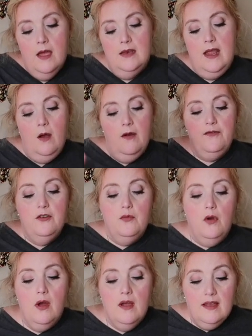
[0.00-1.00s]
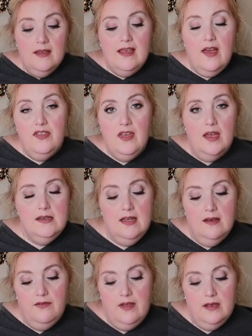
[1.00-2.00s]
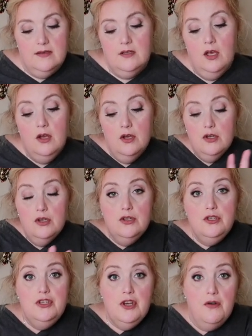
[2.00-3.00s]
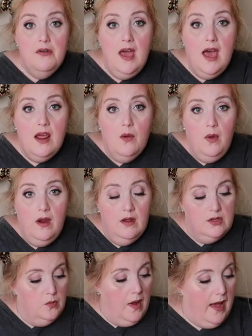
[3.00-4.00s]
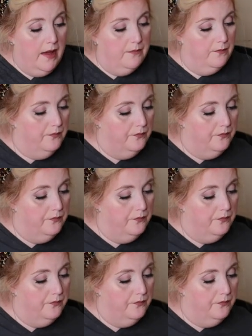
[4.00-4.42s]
Now, if you get the idea of this, don't add it where it's wet.